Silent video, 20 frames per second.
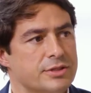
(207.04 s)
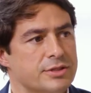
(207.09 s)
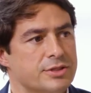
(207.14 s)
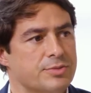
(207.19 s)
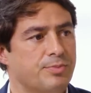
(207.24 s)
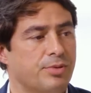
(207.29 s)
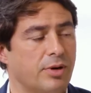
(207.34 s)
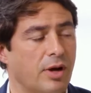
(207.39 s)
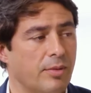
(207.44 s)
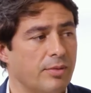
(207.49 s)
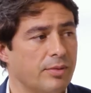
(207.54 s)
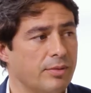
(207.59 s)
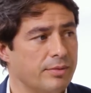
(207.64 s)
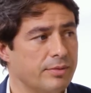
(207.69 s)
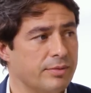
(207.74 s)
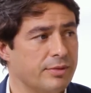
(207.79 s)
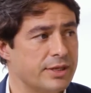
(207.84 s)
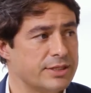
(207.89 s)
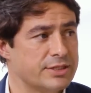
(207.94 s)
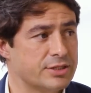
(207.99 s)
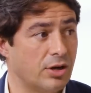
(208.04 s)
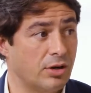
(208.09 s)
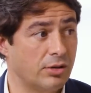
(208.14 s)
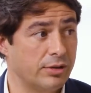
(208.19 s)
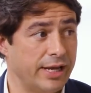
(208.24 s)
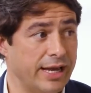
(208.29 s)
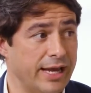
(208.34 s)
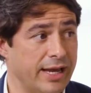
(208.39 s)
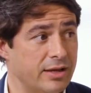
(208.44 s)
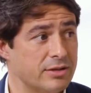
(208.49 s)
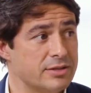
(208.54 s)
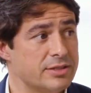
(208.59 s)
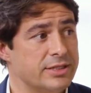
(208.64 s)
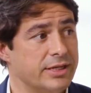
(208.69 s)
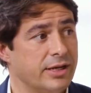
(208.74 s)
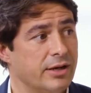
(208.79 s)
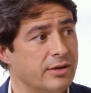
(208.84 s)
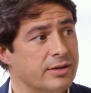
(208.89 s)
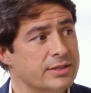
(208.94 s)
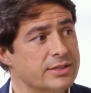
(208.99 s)
this problem that's called
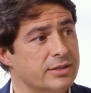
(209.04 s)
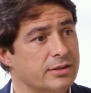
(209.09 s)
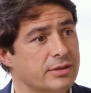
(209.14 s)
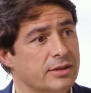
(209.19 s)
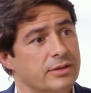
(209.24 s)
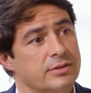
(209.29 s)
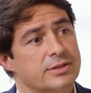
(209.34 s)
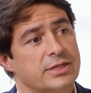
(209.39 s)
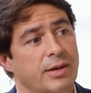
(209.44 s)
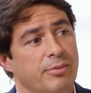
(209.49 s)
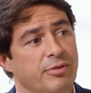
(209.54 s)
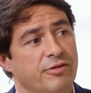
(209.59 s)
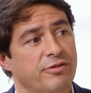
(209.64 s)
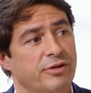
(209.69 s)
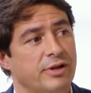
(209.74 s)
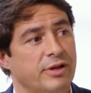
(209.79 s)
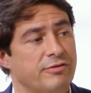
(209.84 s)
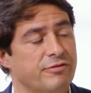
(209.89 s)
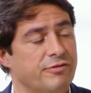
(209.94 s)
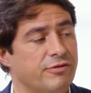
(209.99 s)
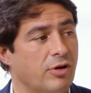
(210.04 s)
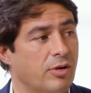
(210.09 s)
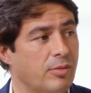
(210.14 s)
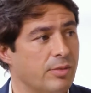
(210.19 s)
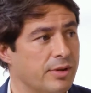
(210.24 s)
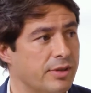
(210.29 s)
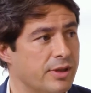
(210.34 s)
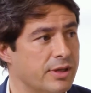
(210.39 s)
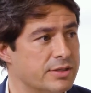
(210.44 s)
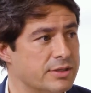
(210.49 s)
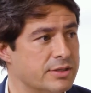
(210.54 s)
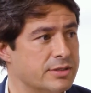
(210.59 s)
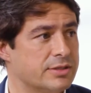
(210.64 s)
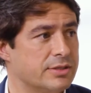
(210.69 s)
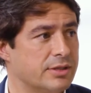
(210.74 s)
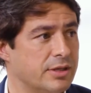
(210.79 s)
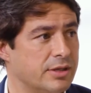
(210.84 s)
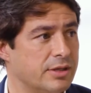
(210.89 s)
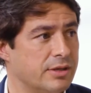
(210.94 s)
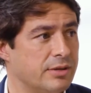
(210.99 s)
ALCL. It's a type of a lymphoma
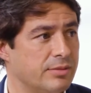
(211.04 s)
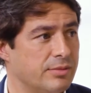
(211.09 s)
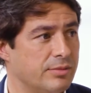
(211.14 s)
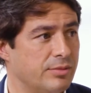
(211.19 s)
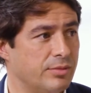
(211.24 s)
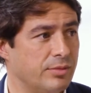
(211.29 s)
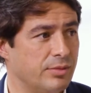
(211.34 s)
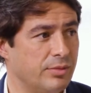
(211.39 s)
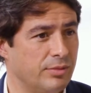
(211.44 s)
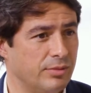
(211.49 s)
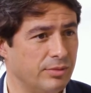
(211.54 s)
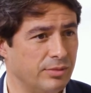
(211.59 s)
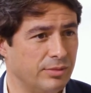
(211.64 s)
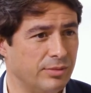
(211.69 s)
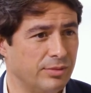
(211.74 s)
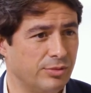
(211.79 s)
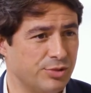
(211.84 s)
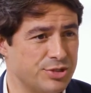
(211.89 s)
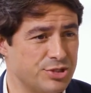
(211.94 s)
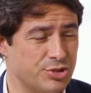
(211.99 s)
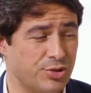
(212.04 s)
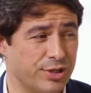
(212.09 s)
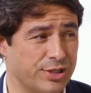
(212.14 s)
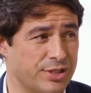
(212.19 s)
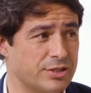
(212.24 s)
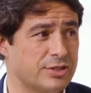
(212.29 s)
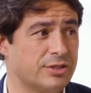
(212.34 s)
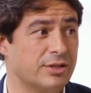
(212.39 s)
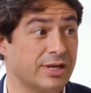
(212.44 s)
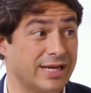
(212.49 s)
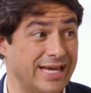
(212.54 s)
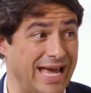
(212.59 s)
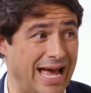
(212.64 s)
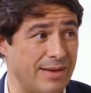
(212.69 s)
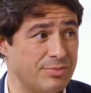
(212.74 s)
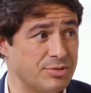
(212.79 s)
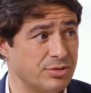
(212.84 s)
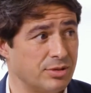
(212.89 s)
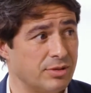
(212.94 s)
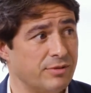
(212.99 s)
that's restricted to the
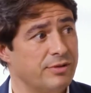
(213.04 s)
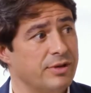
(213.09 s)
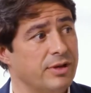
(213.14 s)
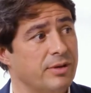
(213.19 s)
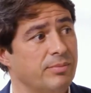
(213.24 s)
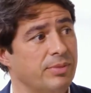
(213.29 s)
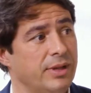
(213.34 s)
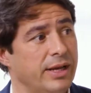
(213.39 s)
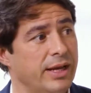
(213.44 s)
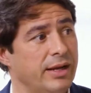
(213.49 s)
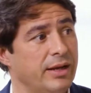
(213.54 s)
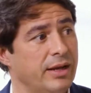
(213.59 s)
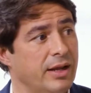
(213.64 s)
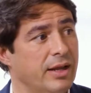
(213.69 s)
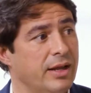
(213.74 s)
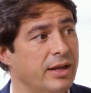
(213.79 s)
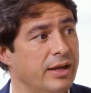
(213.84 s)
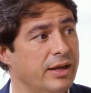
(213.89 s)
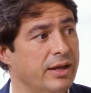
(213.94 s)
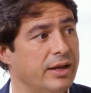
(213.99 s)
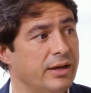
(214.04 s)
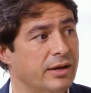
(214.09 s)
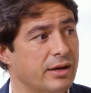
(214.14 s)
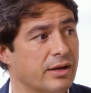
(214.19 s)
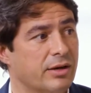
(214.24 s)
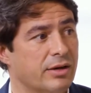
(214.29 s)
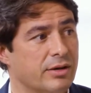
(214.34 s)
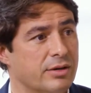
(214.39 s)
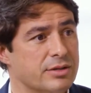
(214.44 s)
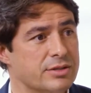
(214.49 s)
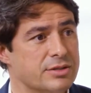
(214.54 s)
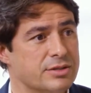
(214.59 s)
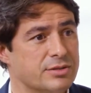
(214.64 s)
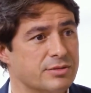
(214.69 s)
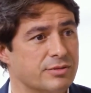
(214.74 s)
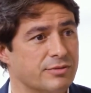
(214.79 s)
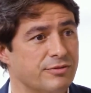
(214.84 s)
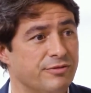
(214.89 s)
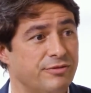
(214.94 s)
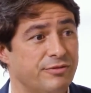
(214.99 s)
capsule of the implant. It
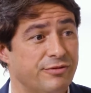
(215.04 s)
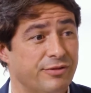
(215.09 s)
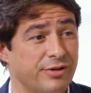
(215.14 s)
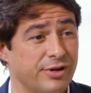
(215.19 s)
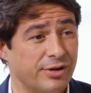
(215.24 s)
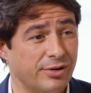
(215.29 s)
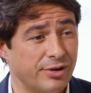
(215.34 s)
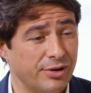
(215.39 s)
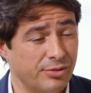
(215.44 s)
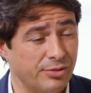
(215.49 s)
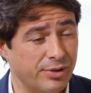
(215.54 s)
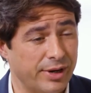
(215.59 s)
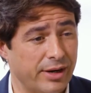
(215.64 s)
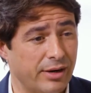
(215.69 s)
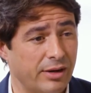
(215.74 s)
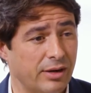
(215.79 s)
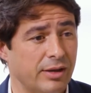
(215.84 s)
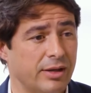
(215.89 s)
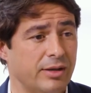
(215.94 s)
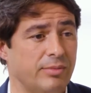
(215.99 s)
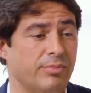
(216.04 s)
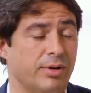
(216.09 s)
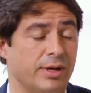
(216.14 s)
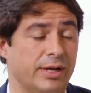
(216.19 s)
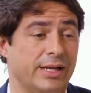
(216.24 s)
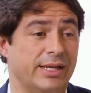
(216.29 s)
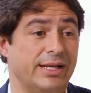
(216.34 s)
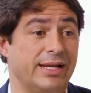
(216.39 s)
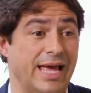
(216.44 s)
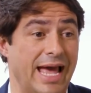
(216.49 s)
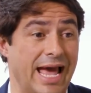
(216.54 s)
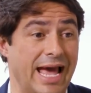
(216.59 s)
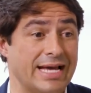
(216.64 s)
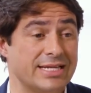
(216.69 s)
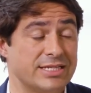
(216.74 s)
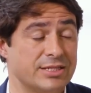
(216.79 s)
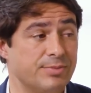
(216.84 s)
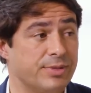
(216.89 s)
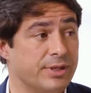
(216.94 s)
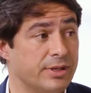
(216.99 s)
occurs very rarely, but it
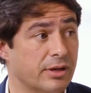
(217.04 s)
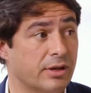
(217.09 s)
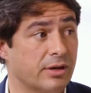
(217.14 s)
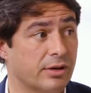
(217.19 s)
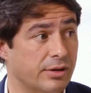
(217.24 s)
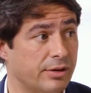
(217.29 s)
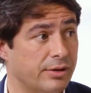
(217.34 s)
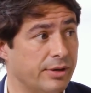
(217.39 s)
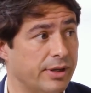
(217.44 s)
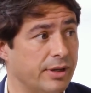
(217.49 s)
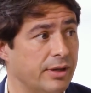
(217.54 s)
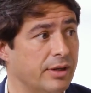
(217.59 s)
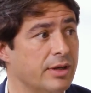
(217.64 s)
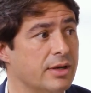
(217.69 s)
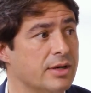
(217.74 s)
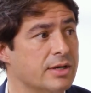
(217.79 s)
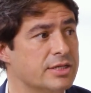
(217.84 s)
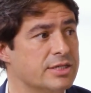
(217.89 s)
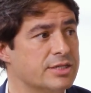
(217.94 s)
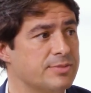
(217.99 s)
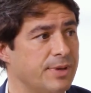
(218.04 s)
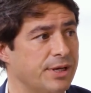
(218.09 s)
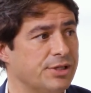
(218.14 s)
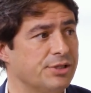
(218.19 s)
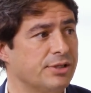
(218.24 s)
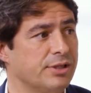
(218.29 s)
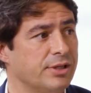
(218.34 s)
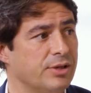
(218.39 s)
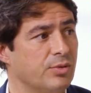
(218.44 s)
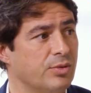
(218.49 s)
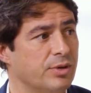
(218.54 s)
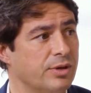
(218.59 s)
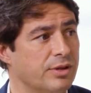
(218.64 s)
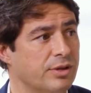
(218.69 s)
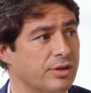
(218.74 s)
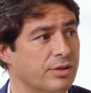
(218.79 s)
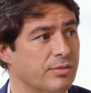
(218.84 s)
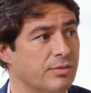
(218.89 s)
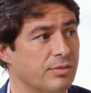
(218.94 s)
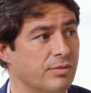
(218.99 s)
has been occurring, especially
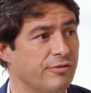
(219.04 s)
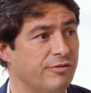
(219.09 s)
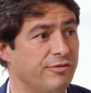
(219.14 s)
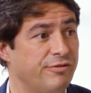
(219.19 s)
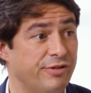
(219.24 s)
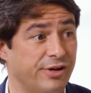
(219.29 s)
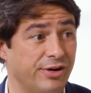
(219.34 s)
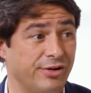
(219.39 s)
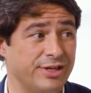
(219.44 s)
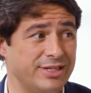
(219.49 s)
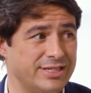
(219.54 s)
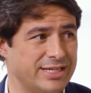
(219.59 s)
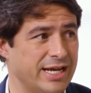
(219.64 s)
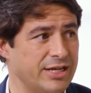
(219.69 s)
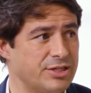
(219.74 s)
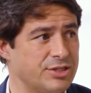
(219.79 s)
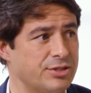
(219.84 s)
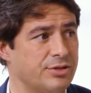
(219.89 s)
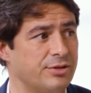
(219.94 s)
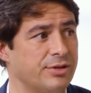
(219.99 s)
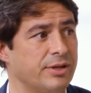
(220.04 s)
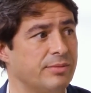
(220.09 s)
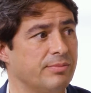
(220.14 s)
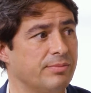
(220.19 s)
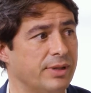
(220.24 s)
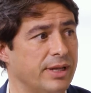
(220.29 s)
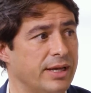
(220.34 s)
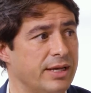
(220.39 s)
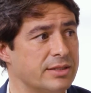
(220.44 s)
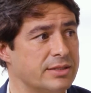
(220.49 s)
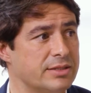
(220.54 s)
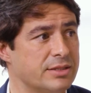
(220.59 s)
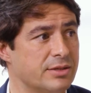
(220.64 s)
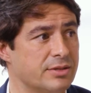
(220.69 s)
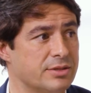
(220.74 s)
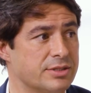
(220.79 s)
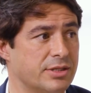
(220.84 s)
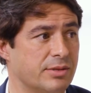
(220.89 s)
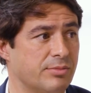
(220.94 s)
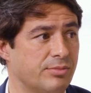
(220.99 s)
with very textured implants.
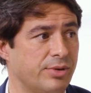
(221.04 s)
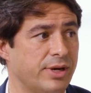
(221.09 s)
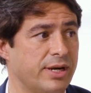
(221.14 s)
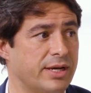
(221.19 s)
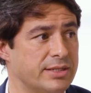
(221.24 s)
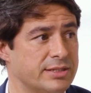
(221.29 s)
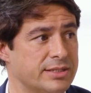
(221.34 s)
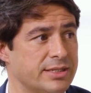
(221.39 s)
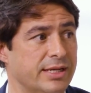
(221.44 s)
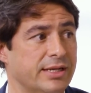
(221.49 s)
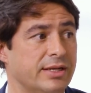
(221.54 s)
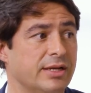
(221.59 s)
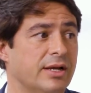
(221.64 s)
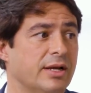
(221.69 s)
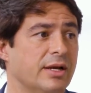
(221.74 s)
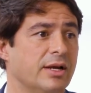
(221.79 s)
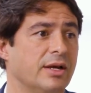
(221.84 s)
There are some brands that